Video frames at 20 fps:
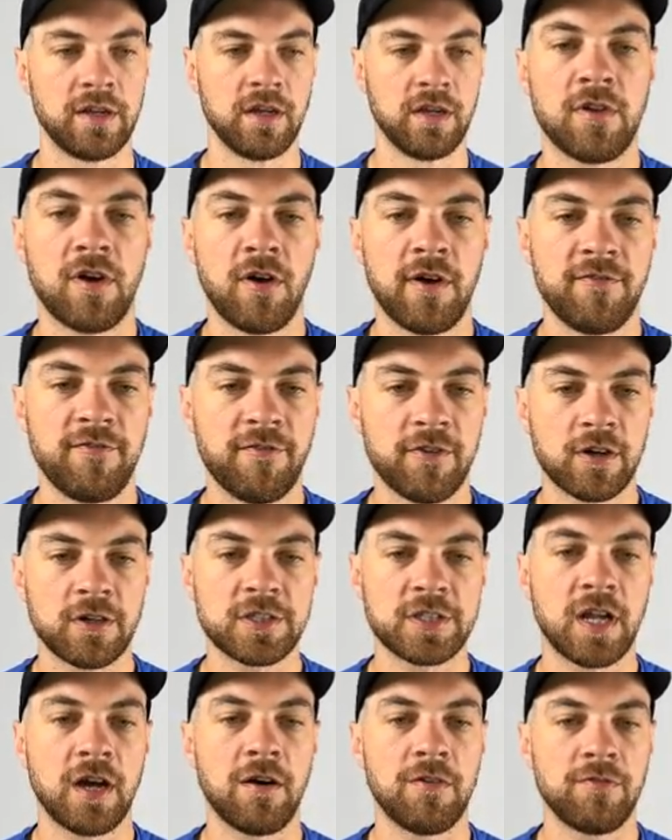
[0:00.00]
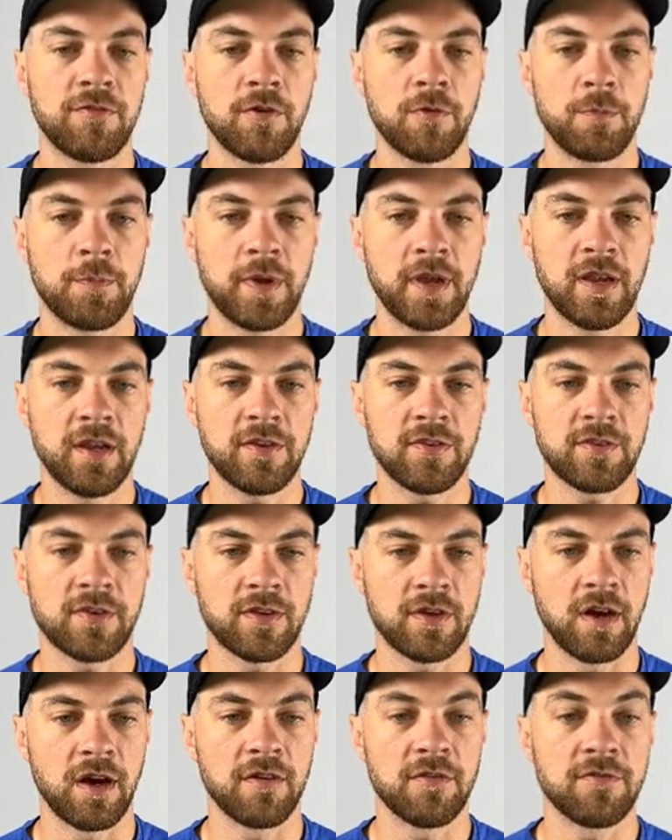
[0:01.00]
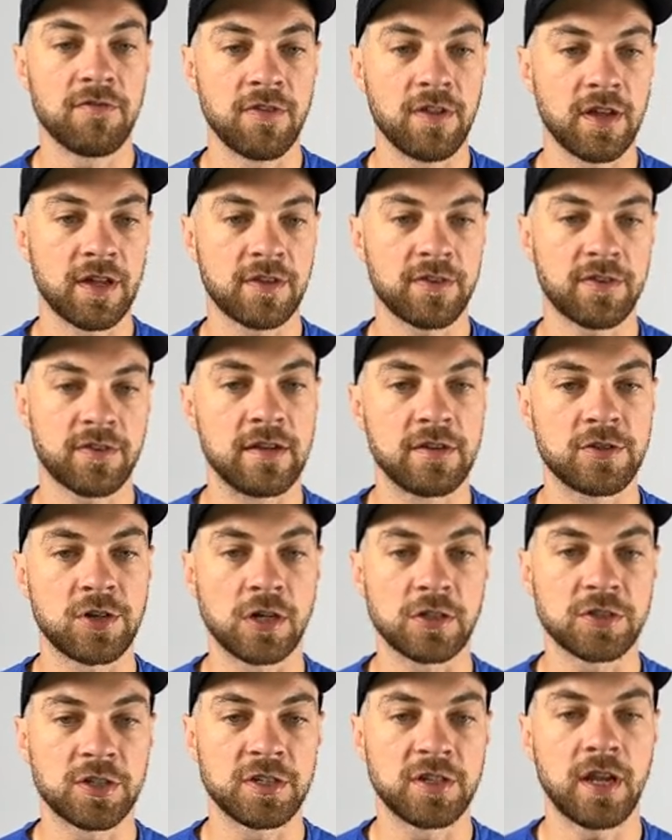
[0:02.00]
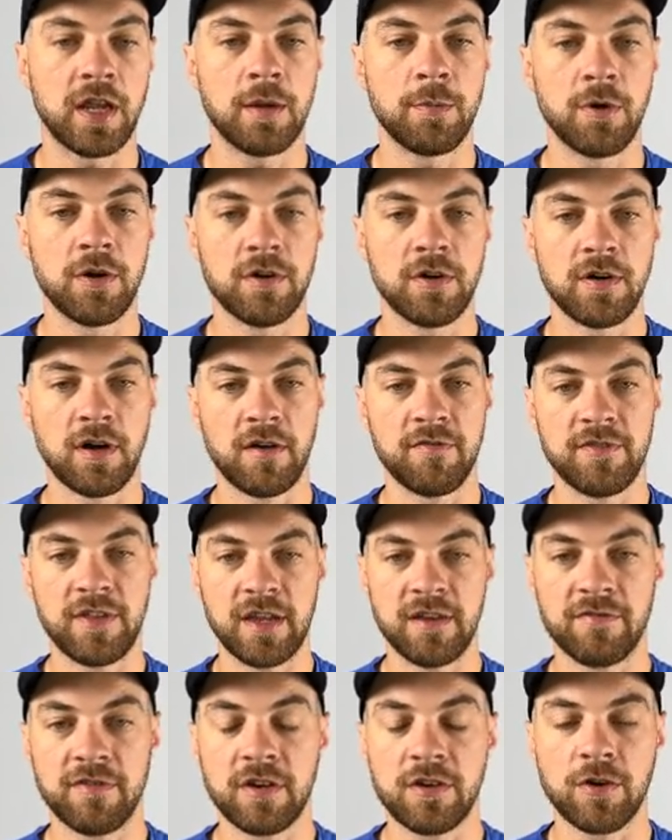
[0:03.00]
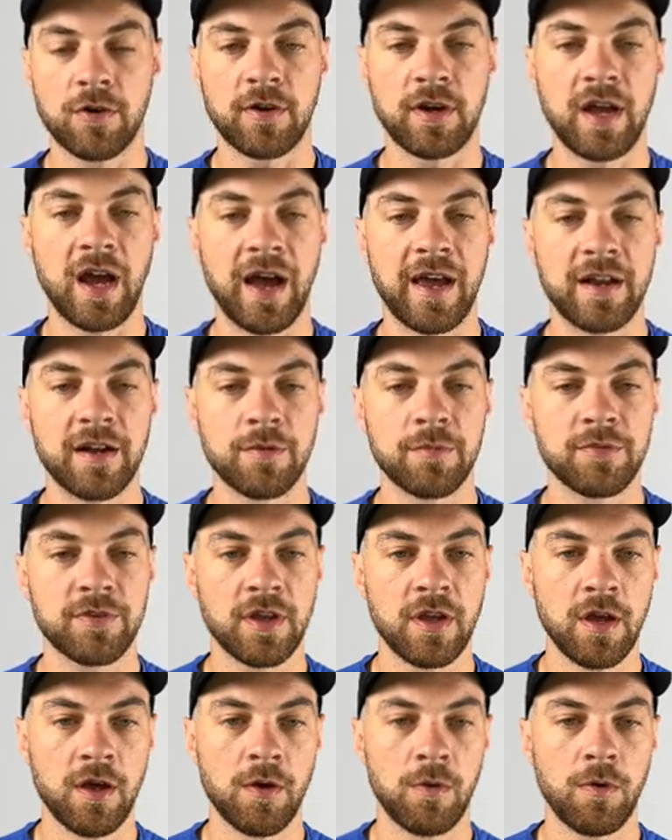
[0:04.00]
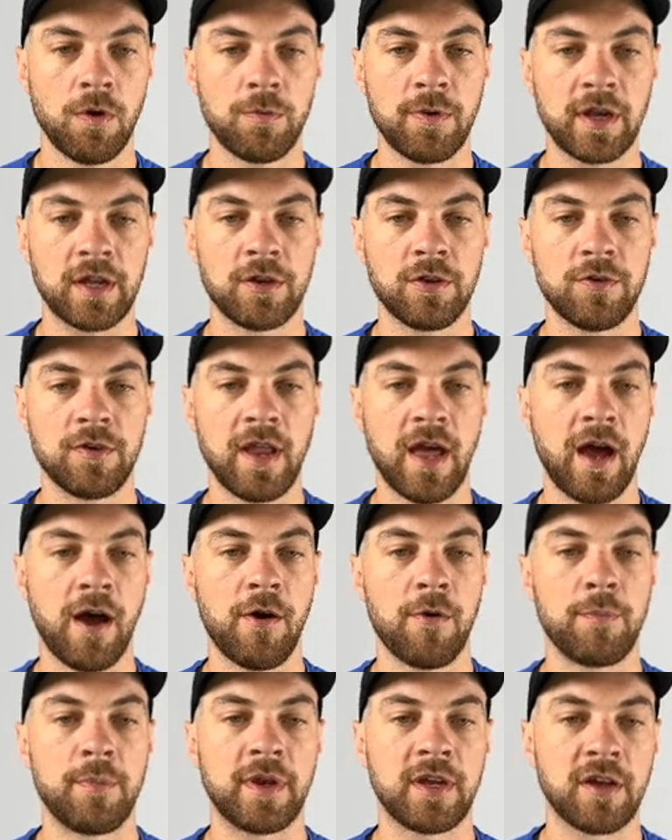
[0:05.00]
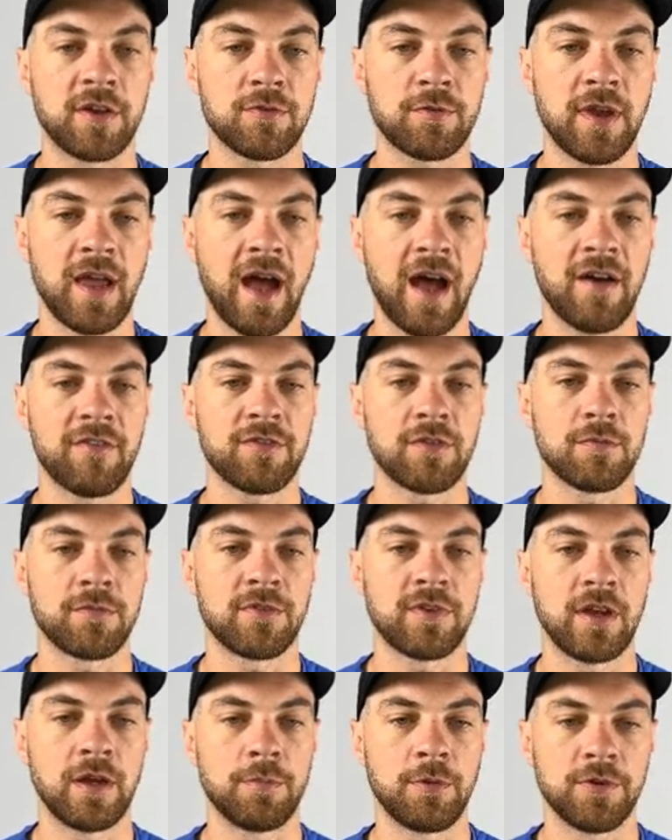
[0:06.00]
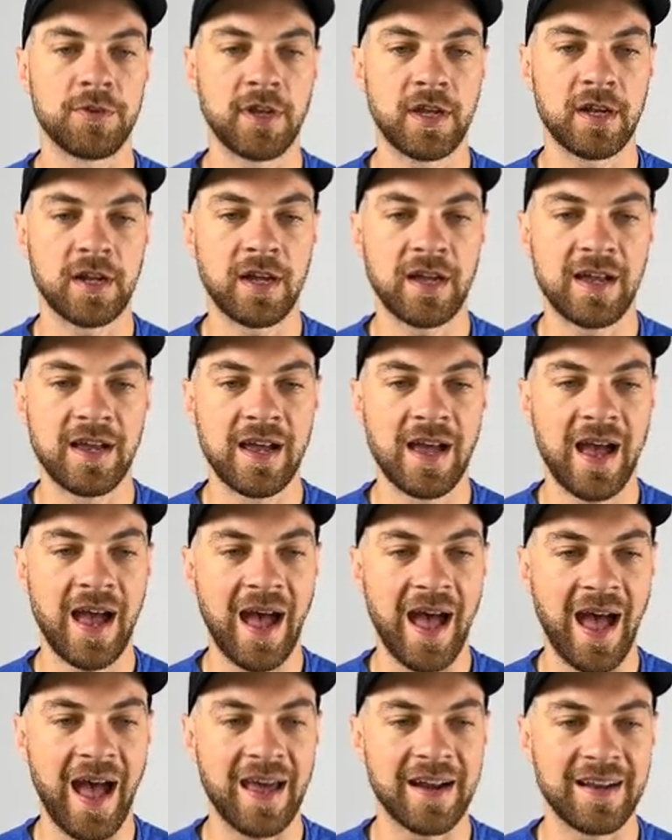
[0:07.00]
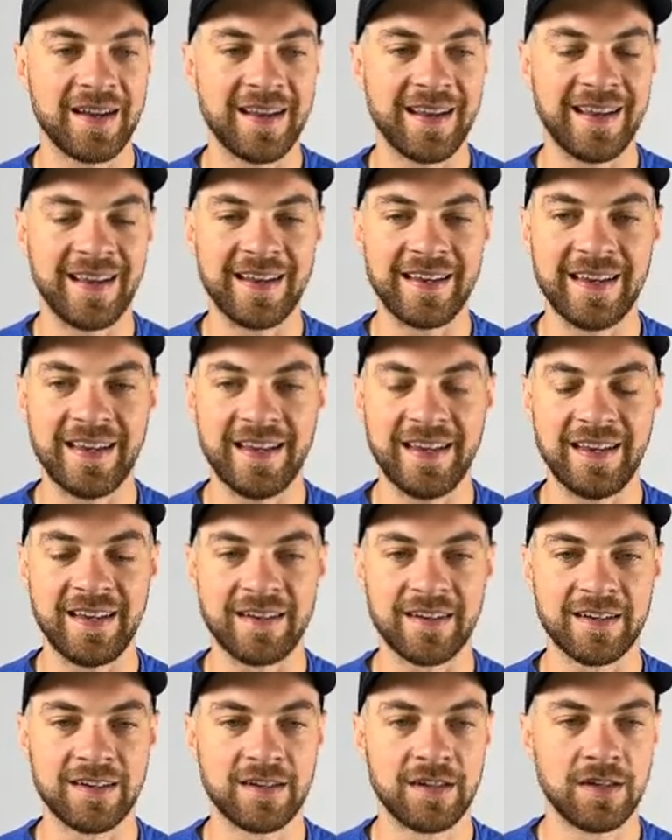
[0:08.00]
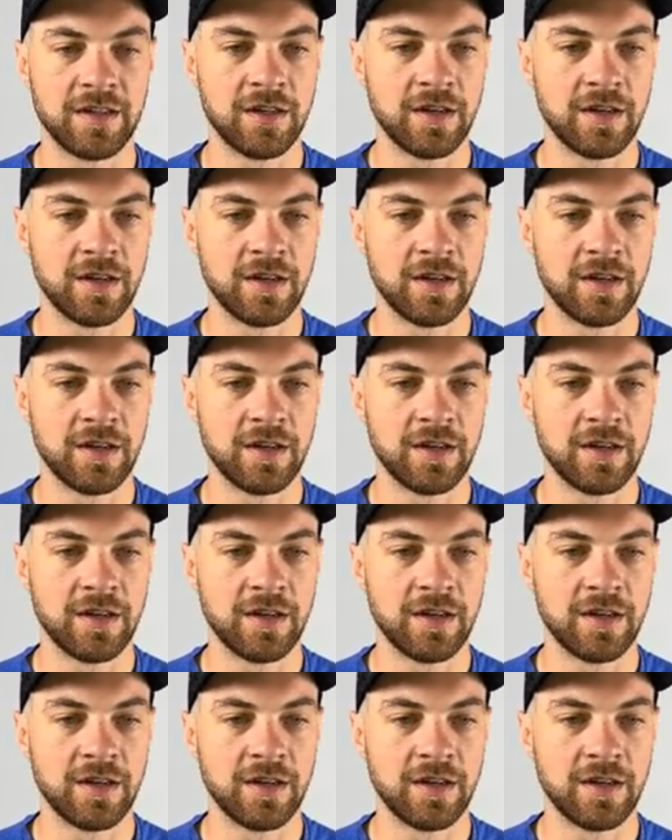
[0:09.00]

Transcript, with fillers: The first helpful piece of this junction table of the inventory items, what we can do now, because we have some sample data added in here,